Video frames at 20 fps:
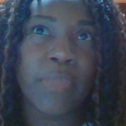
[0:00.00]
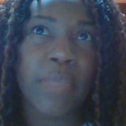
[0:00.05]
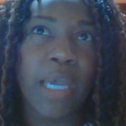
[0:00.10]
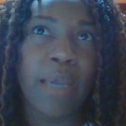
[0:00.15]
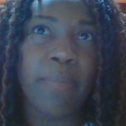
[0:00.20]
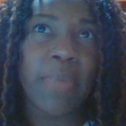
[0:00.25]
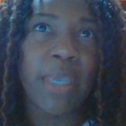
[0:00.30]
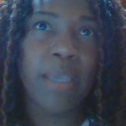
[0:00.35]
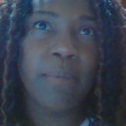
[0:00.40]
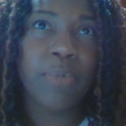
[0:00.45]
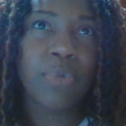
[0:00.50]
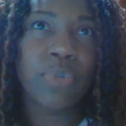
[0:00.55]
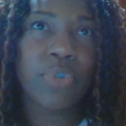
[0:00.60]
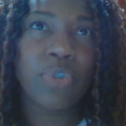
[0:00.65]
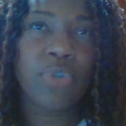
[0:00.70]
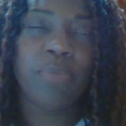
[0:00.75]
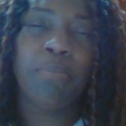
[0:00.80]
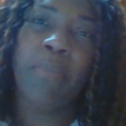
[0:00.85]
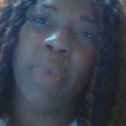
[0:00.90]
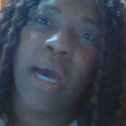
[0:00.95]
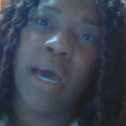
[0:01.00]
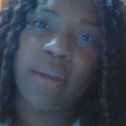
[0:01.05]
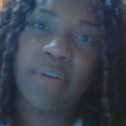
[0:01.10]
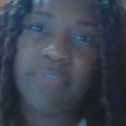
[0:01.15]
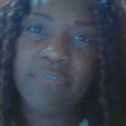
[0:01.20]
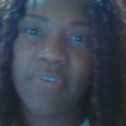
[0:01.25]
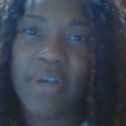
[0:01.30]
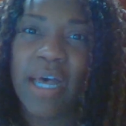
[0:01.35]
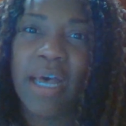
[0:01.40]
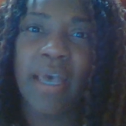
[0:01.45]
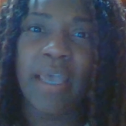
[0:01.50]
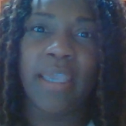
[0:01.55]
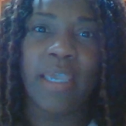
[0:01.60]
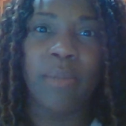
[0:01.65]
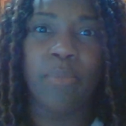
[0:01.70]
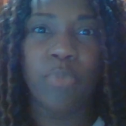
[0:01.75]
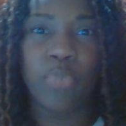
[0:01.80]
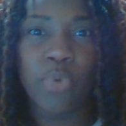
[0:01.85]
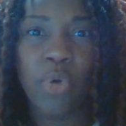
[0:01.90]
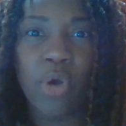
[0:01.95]
I'm able to modify
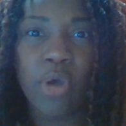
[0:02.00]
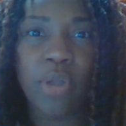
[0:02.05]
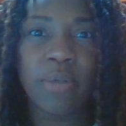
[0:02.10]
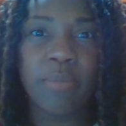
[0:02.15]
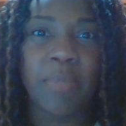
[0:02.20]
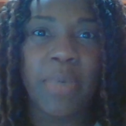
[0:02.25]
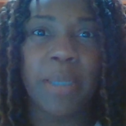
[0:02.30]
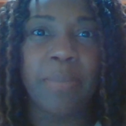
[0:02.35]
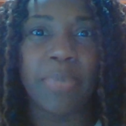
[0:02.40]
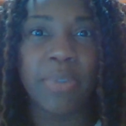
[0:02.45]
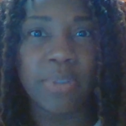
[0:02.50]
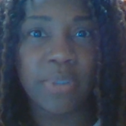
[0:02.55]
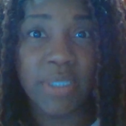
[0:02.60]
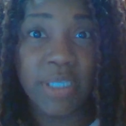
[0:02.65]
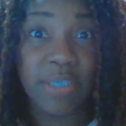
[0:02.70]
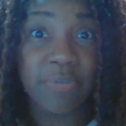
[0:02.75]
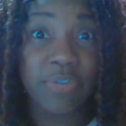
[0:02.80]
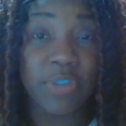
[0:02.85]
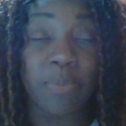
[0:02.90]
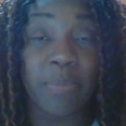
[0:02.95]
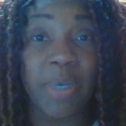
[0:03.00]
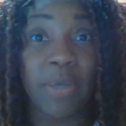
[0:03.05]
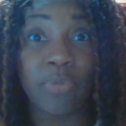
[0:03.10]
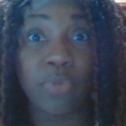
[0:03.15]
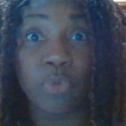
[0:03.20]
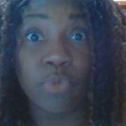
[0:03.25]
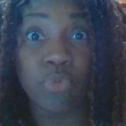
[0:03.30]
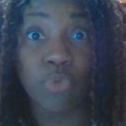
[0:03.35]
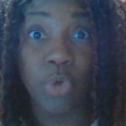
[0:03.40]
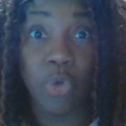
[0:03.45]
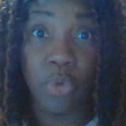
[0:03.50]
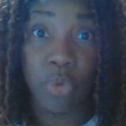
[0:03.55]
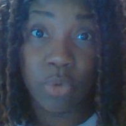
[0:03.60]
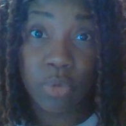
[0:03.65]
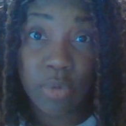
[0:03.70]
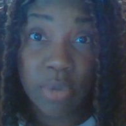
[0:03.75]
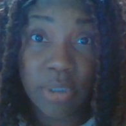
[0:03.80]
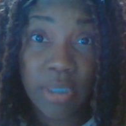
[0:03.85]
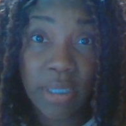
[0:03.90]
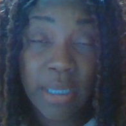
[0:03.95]
and broaden my beliefs about the
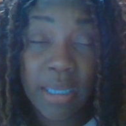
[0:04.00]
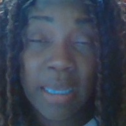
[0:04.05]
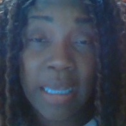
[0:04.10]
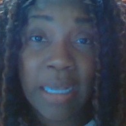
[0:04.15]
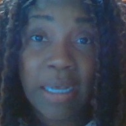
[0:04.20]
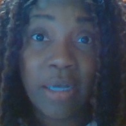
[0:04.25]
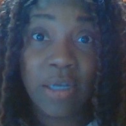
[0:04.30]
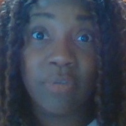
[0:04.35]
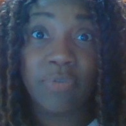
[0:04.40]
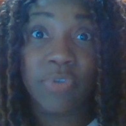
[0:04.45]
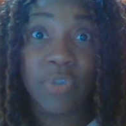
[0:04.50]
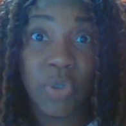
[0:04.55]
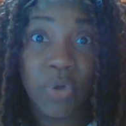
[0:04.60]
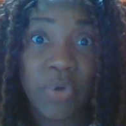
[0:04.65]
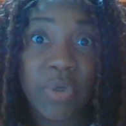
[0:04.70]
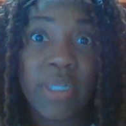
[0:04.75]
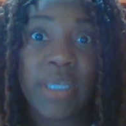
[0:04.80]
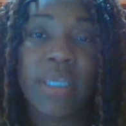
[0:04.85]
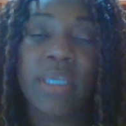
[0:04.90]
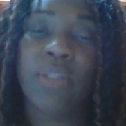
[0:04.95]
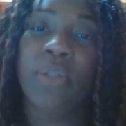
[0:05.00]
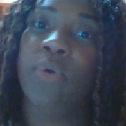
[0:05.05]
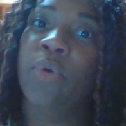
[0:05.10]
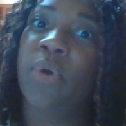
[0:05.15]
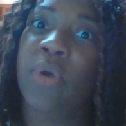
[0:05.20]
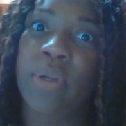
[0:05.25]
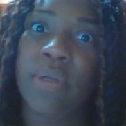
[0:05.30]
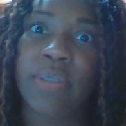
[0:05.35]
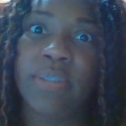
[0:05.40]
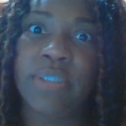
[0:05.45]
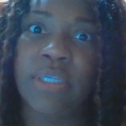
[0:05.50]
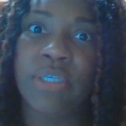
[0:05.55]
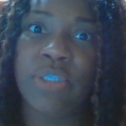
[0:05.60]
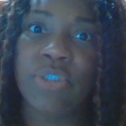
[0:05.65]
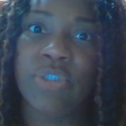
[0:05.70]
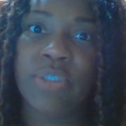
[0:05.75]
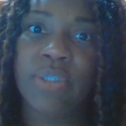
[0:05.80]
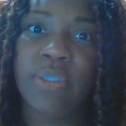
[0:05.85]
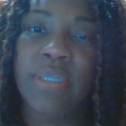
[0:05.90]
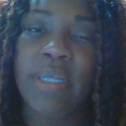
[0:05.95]
role of learning in the
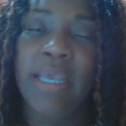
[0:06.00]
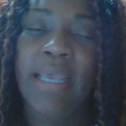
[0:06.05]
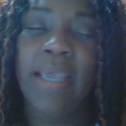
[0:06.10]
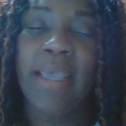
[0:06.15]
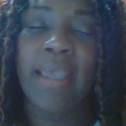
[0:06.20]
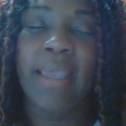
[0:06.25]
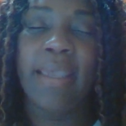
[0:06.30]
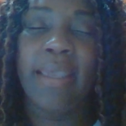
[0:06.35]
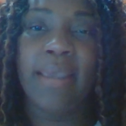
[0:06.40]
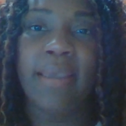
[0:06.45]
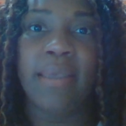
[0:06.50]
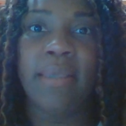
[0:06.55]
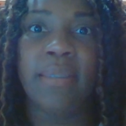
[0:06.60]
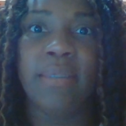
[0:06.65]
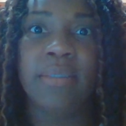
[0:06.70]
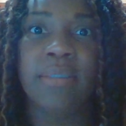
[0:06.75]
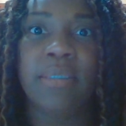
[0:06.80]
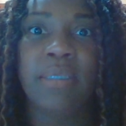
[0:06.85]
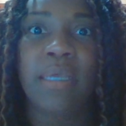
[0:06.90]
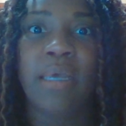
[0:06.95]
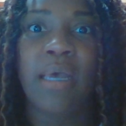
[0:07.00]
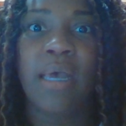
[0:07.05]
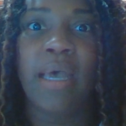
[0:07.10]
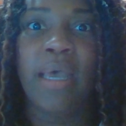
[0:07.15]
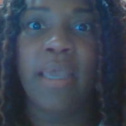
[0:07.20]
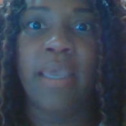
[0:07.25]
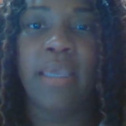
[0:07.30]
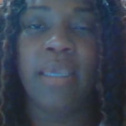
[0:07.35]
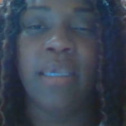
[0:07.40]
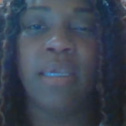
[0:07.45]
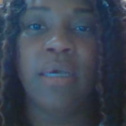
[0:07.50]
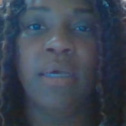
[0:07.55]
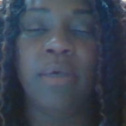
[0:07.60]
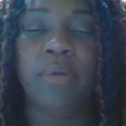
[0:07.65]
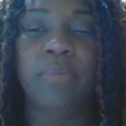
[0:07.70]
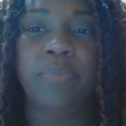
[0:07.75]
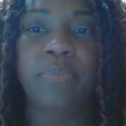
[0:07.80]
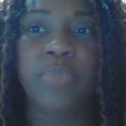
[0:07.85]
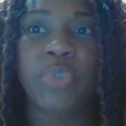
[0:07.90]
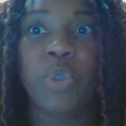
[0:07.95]
organization. And
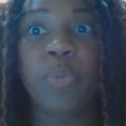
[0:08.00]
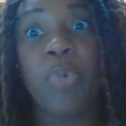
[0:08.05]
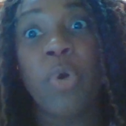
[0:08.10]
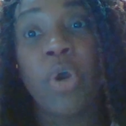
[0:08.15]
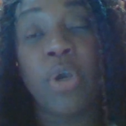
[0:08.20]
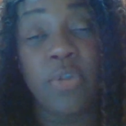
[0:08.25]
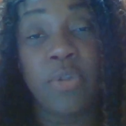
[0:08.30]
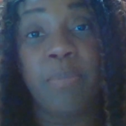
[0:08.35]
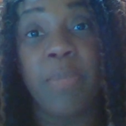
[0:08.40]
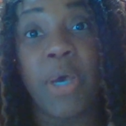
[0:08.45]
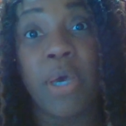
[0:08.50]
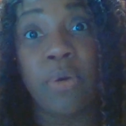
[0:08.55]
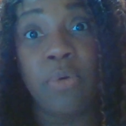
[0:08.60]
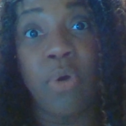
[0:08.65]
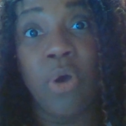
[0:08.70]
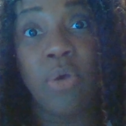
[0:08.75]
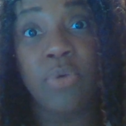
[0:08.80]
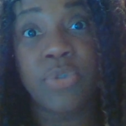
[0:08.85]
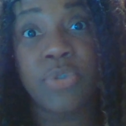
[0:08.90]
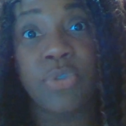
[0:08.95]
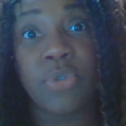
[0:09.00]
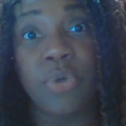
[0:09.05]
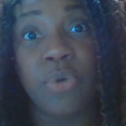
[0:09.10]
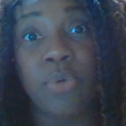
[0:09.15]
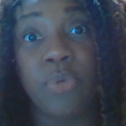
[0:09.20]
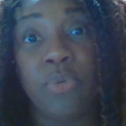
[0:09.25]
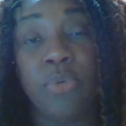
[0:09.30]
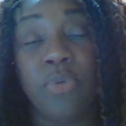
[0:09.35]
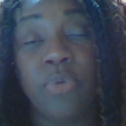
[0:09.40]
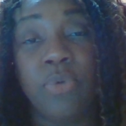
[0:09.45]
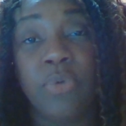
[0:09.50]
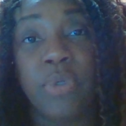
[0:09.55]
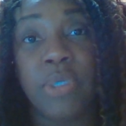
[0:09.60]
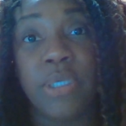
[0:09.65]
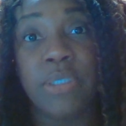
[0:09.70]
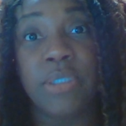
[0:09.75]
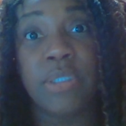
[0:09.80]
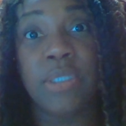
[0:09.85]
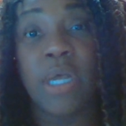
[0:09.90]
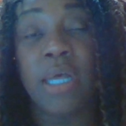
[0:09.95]
so part of the model also
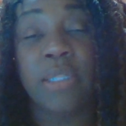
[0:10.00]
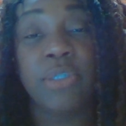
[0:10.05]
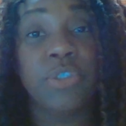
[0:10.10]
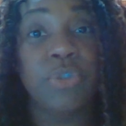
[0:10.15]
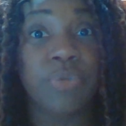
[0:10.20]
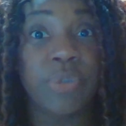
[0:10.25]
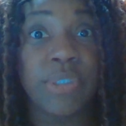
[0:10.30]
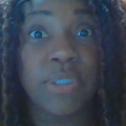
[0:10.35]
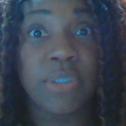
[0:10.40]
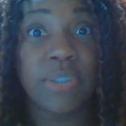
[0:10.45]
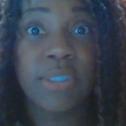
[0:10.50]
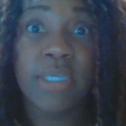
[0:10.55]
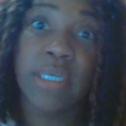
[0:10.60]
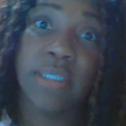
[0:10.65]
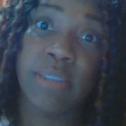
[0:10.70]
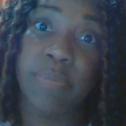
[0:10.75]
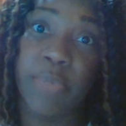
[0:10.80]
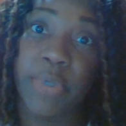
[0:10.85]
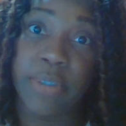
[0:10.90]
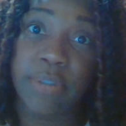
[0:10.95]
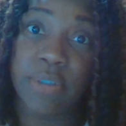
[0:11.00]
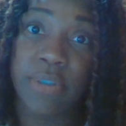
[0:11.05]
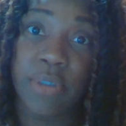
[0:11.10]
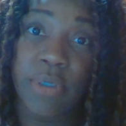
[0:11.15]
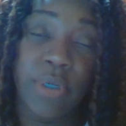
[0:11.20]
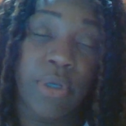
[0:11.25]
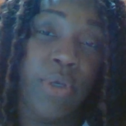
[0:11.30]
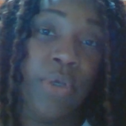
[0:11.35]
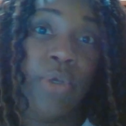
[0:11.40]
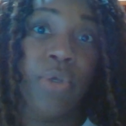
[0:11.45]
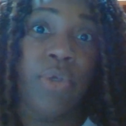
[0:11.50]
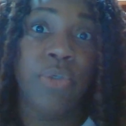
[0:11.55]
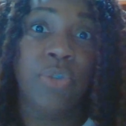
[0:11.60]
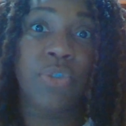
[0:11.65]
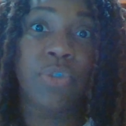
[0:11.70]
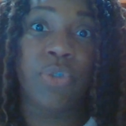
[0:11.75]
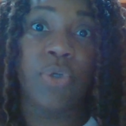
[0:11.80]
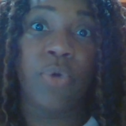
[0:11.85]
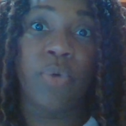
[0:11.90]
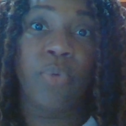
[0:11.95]
is knowledge risk assessment.
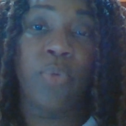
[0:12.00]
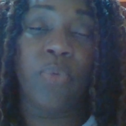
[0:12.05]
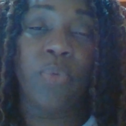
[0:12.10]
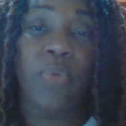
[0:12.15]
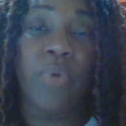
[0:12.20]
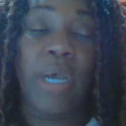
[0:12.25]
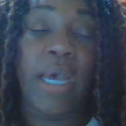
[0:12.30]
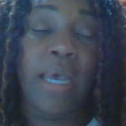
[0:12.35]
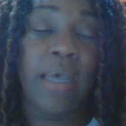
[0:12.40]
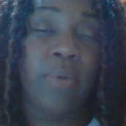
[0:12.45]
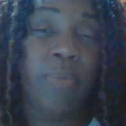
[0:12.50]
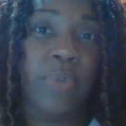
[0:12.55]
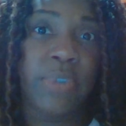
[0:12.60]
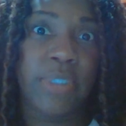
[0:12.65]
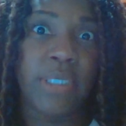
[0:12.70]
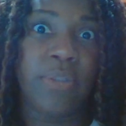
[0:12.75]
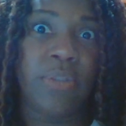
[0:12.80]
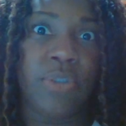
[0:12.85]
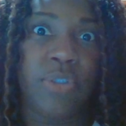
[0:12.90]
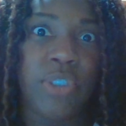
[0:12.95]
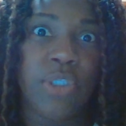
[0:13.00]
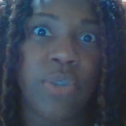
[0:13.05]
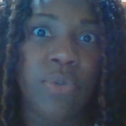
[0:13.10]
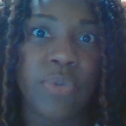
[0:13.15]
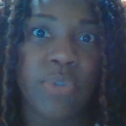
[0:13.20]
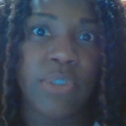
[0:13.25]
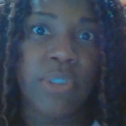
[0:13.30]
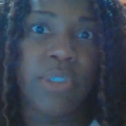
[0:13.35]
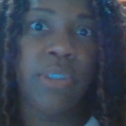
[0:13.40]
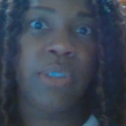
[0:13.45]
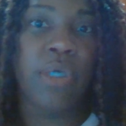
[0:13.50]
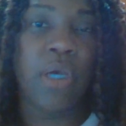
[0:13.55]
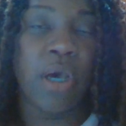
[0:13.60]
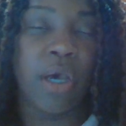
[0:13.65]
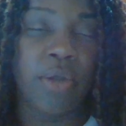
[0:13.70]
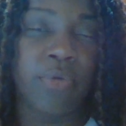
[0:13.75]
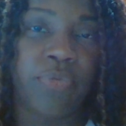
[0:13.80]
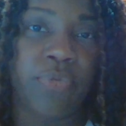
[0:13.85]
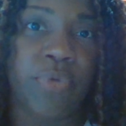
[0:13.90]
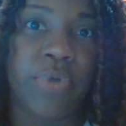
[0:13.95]
So I was at the TOC
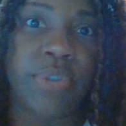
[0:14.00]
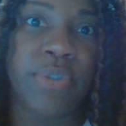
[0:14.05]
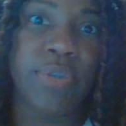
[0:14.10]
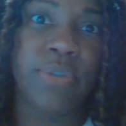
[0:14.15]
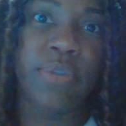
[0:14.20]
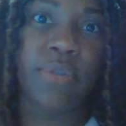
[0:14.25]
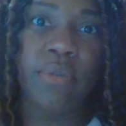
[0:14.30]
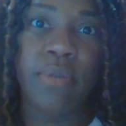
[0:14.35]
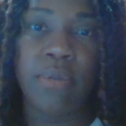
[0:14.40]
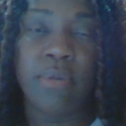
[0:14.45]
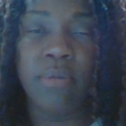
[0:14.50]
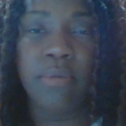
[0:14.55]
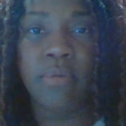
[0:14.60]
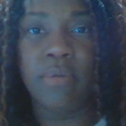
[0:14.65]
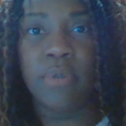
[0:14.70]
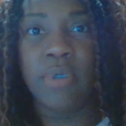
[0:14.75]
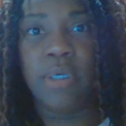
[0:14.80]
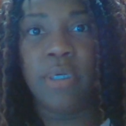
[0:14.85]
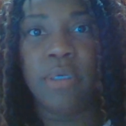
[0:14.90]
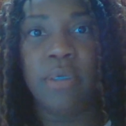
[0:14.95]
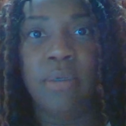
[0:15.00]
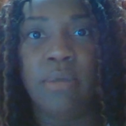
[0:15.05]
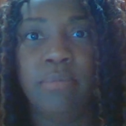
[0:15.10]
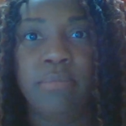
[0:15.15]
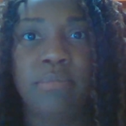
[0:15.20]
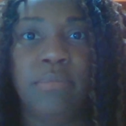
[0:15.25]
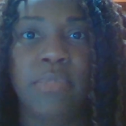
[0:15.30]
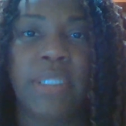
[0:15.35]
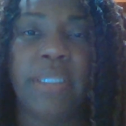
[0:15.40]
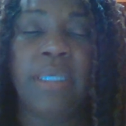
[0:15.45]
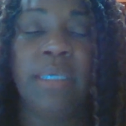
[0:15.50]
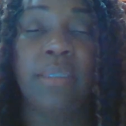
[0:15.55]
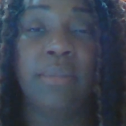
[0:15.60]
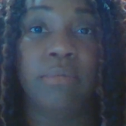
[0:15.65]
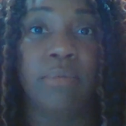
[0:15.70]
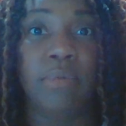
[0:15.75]
conference, I think